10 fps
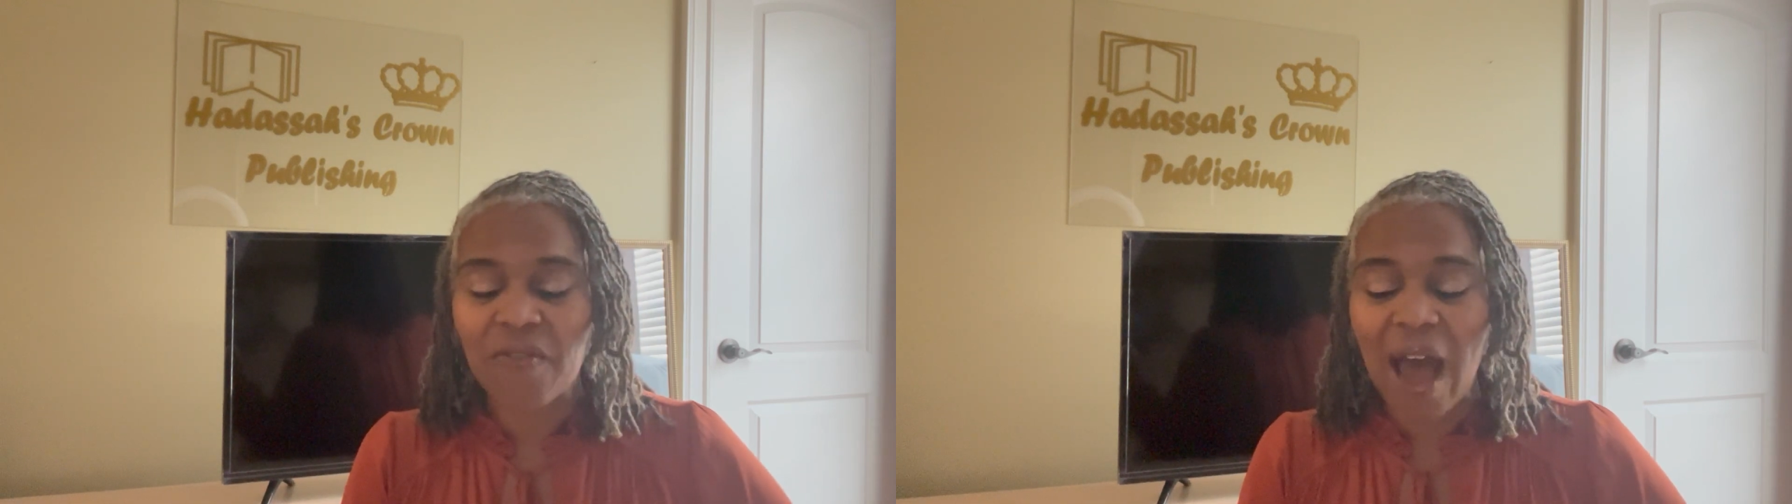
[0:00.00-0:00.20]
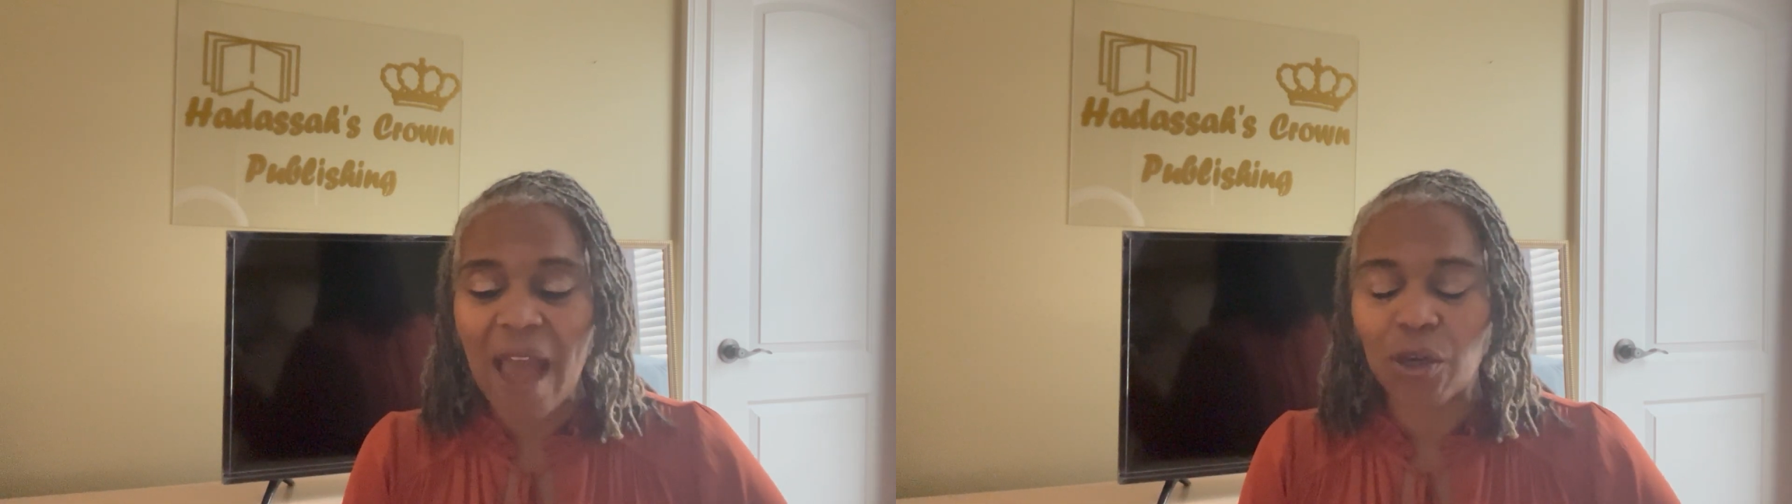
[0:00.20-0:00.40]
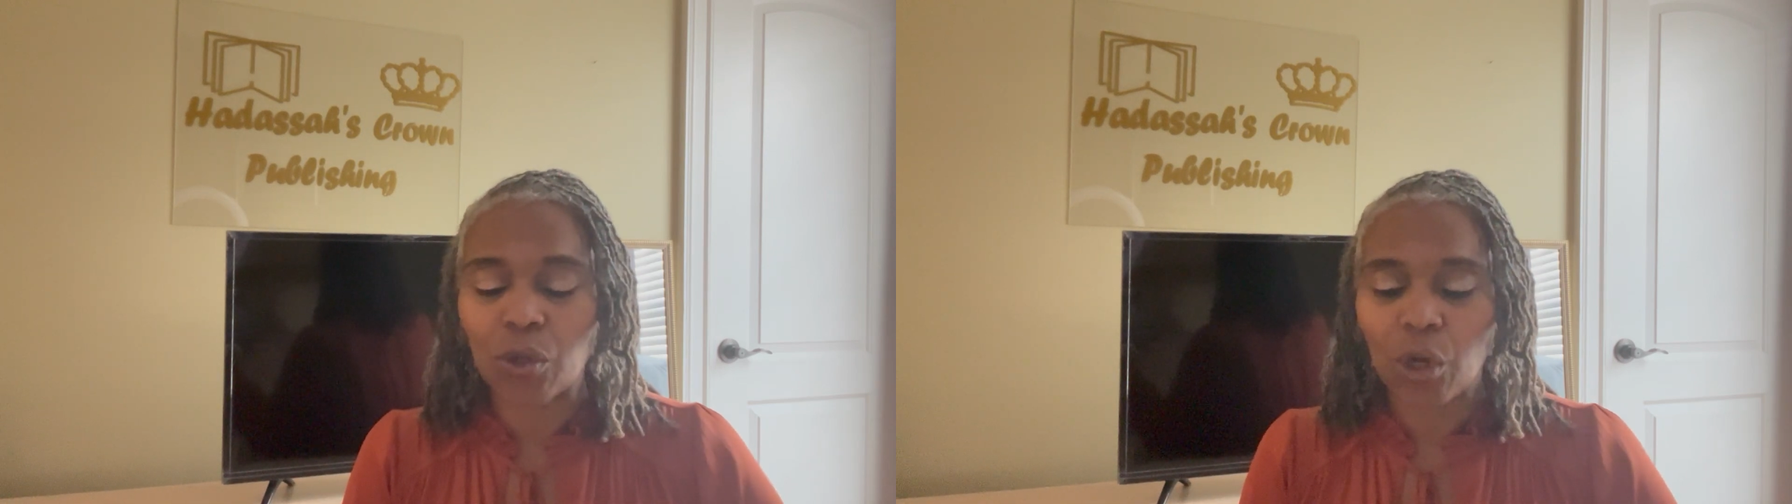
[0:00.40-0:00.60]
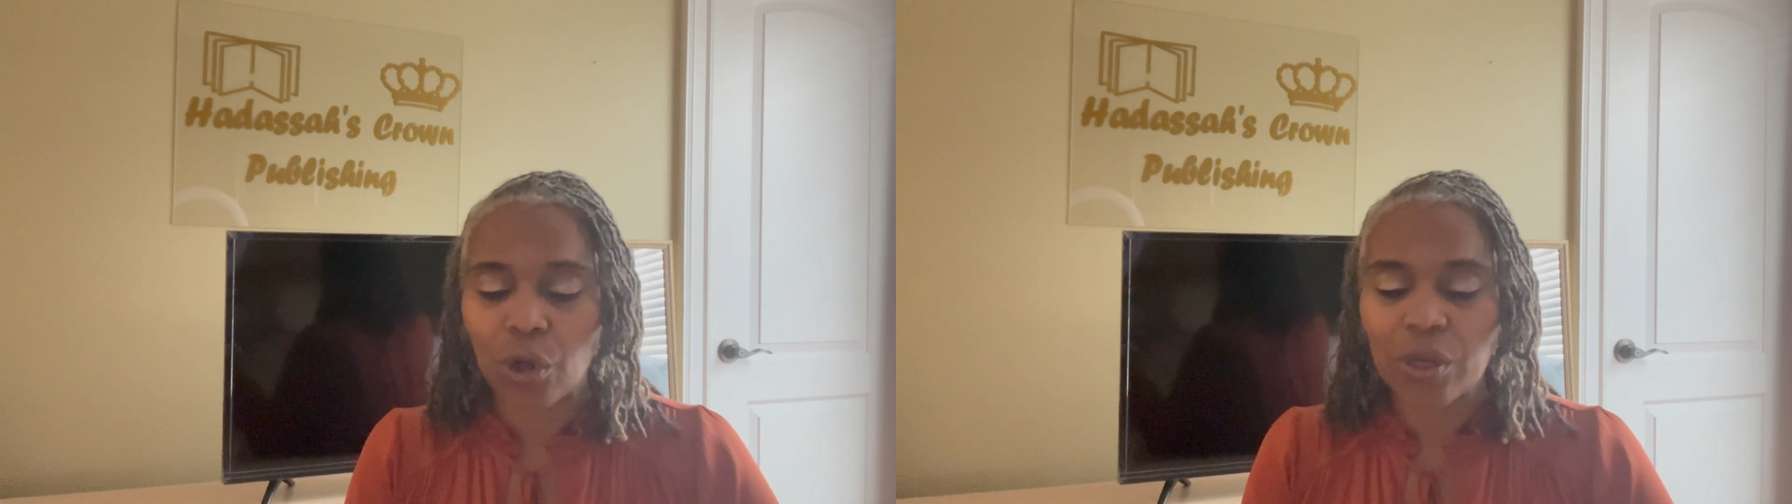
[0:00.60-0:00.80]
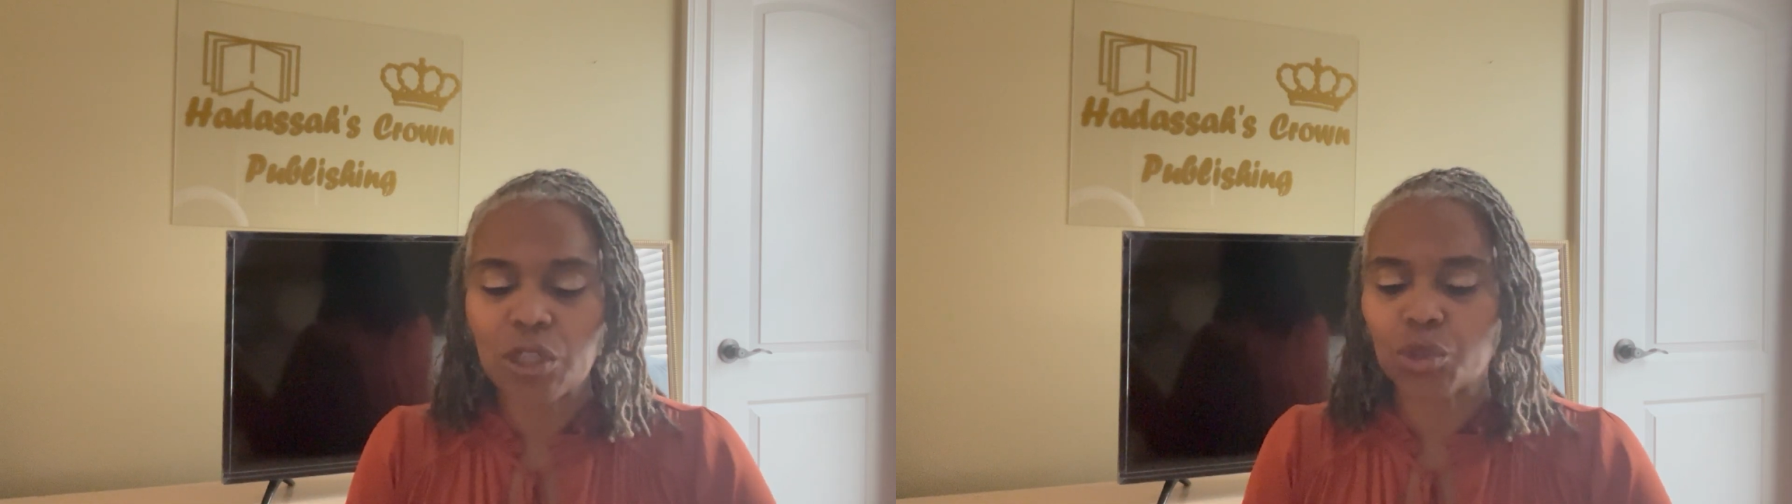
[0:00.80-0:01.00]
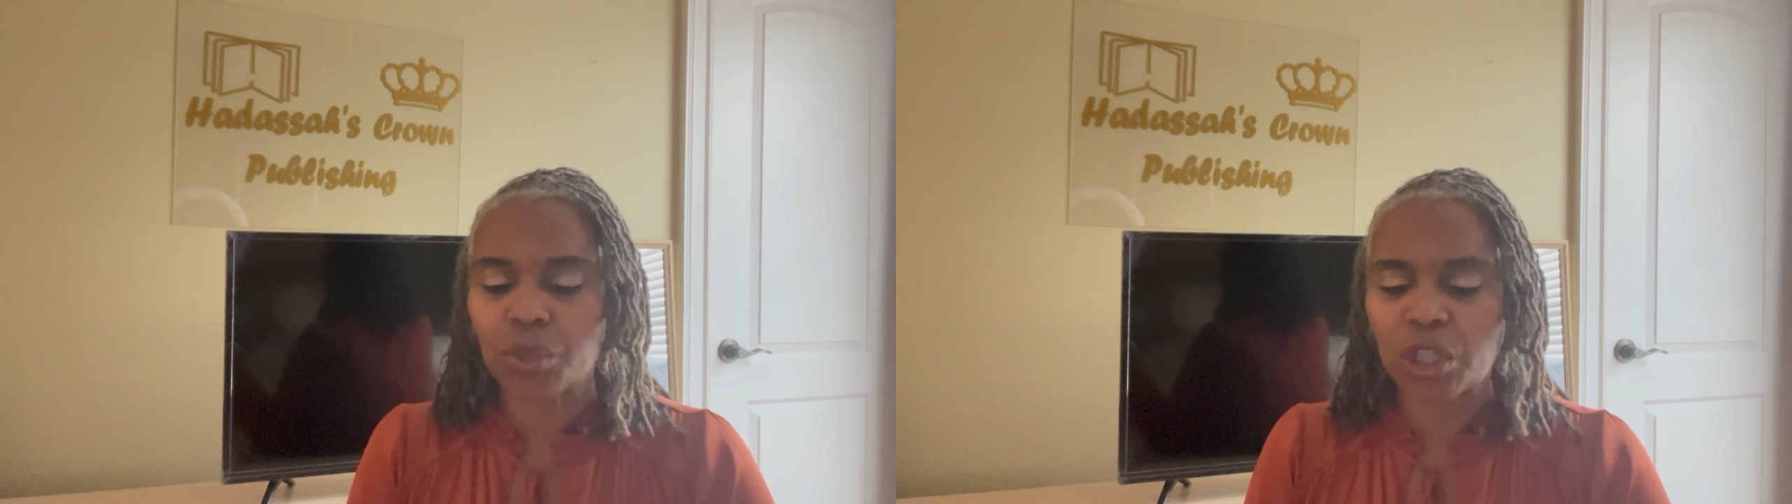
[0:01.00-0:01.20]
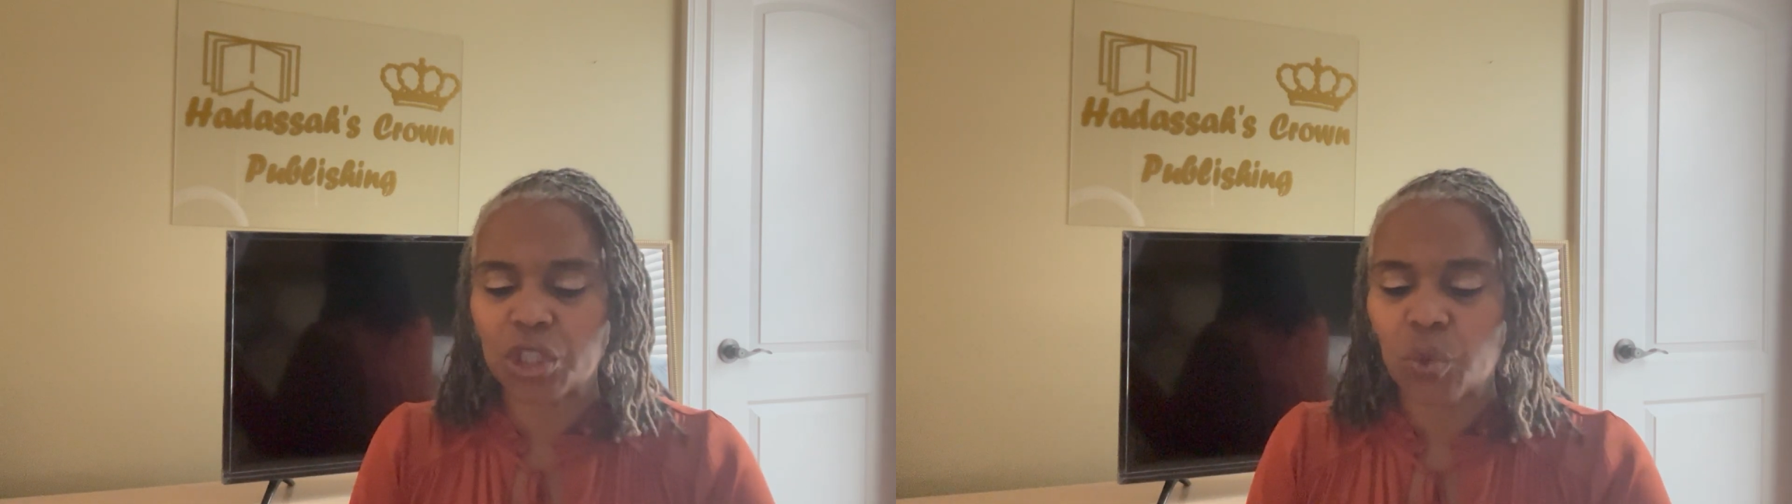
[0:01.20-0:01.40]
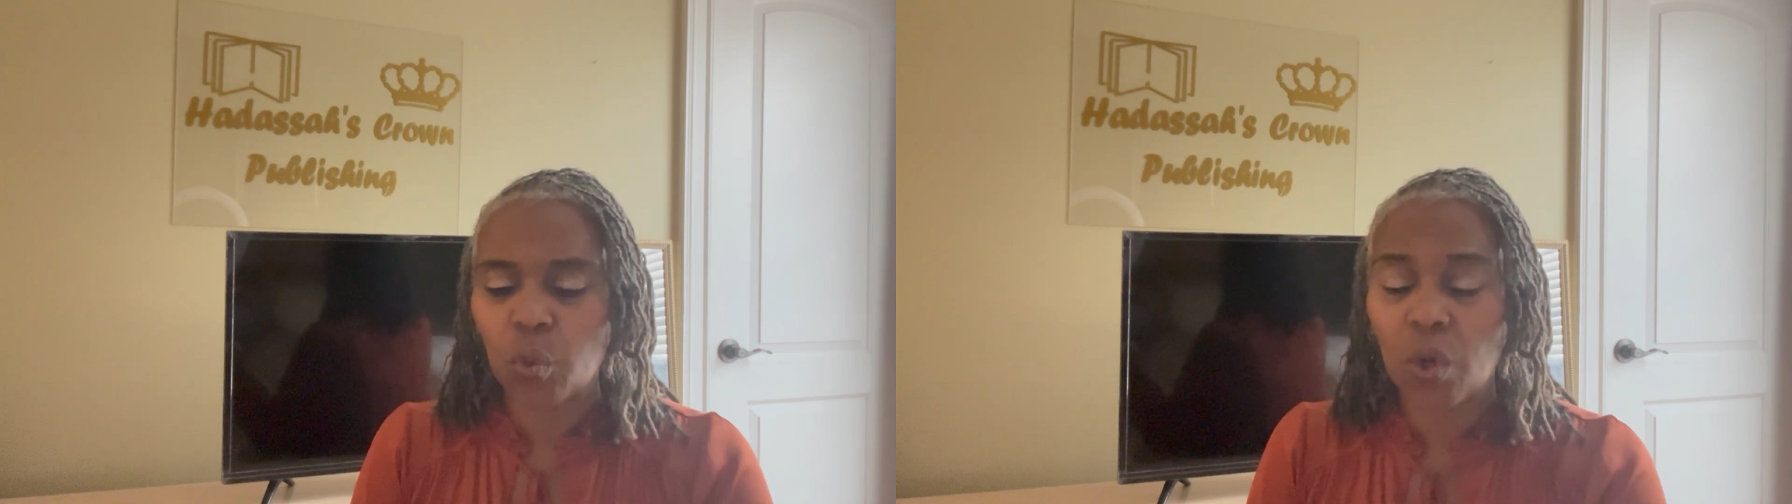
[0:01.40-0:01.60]
vital her
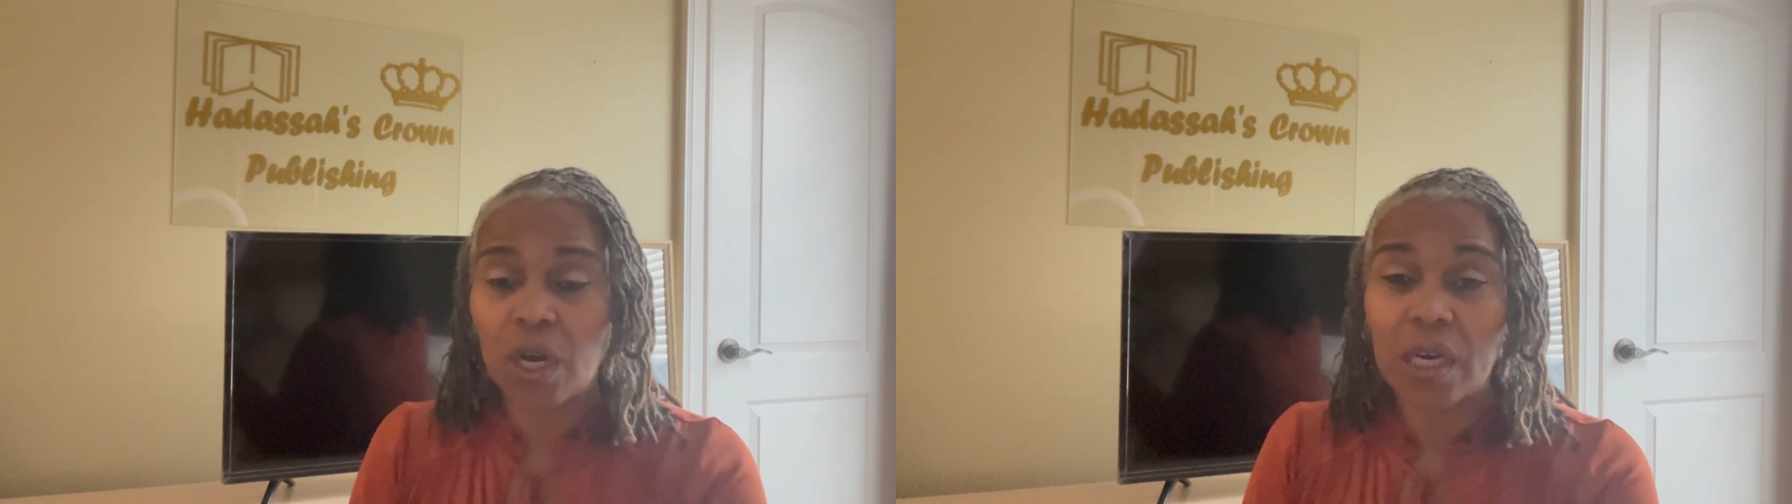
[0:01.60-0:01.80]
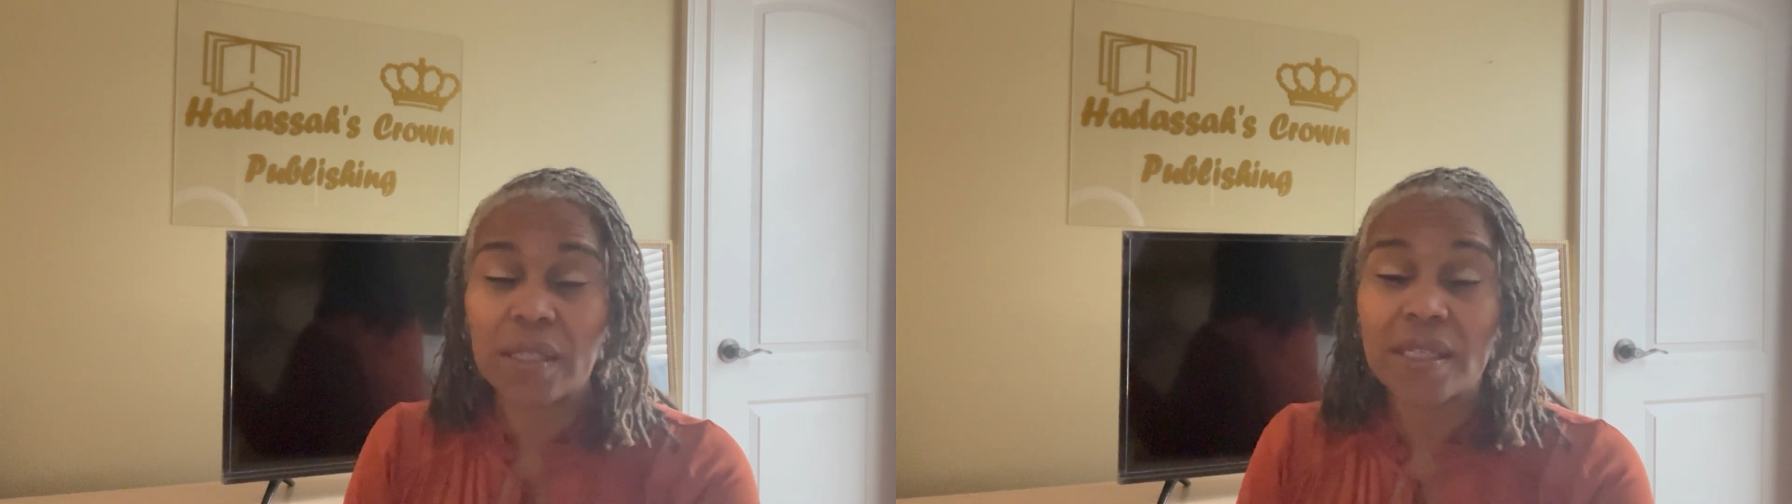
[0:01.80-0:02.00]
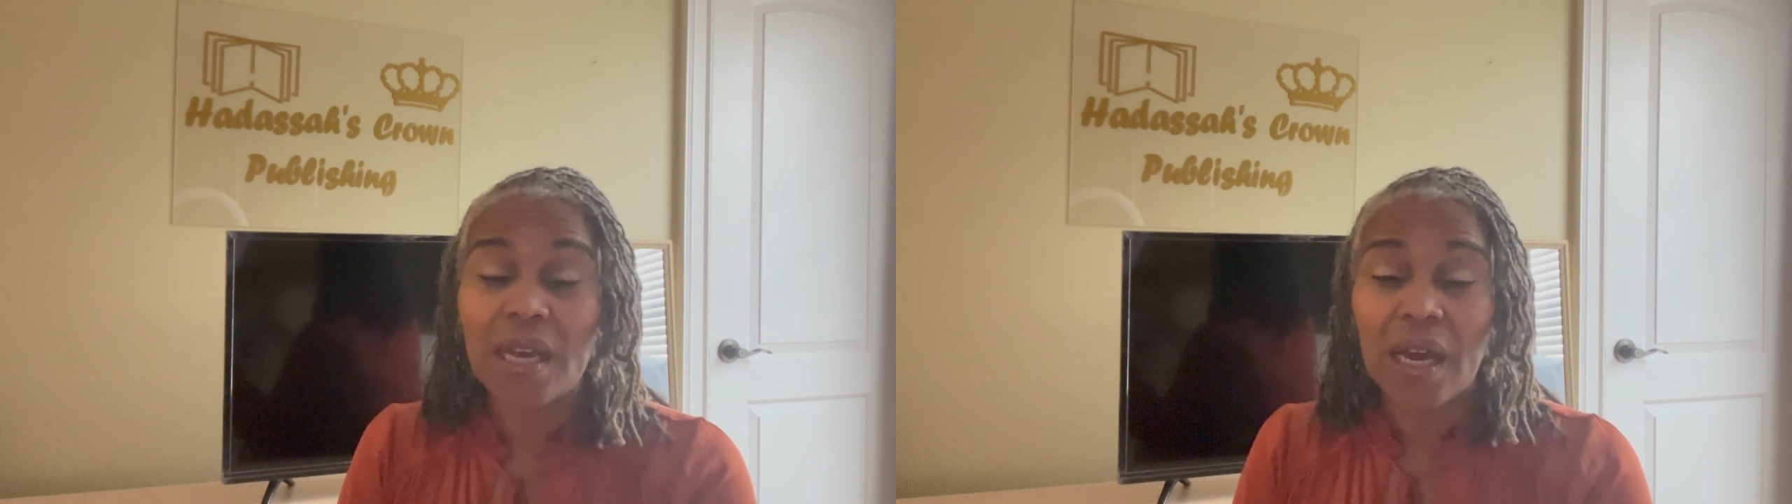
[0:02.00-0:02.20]
instruction was